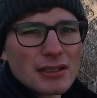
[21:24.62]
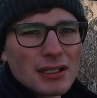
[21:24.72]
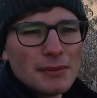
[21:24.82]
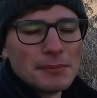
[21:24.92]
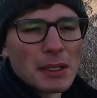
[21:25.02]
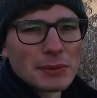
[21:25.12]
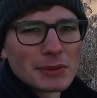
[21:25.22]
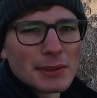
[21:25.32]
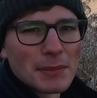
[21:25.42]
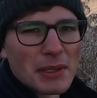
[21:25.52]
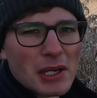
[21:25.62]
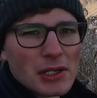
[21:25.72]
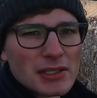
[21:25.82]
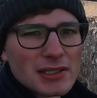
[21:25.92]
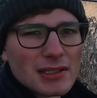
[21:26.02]
and melt some of the
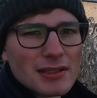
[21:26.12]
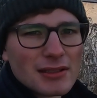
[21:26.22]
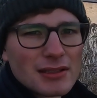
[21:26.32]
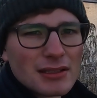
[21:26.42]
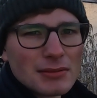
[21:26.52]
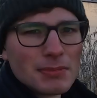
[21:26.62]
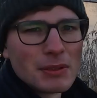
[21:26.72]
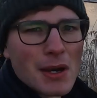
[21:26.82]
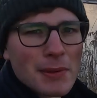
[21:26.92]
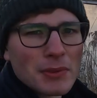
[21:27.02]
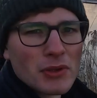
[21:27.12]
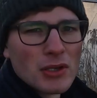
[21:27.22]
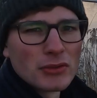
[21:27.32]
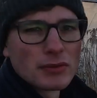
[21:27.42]
ice that has built up on those